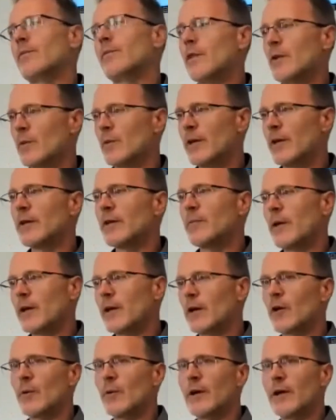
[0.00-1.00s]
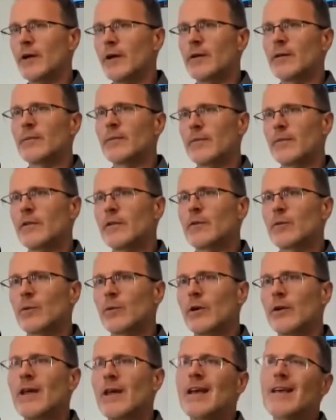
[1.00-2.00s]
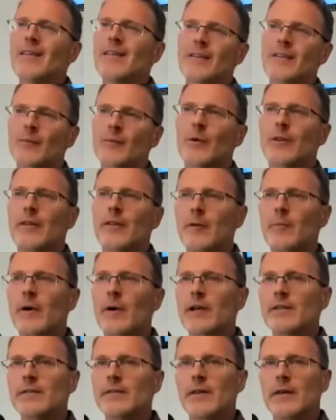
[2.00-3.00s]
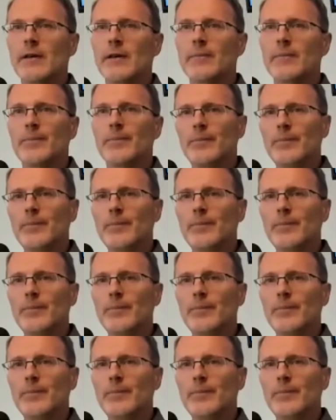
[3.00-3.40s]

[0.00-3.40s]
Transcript: then we can make our way to this world. That's what they might say.